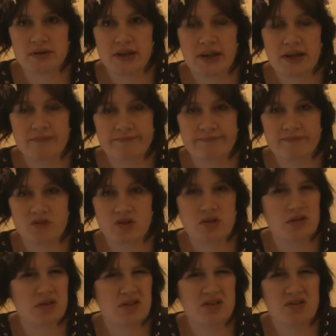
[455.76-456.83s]
Yeah.
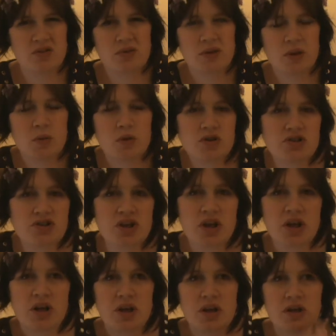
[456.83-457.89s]
Don't really watch
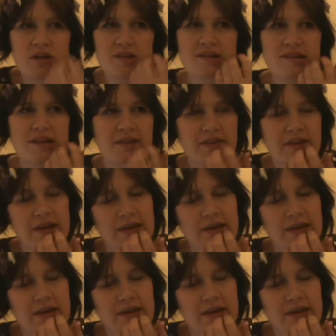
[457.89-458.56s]
loads of TV,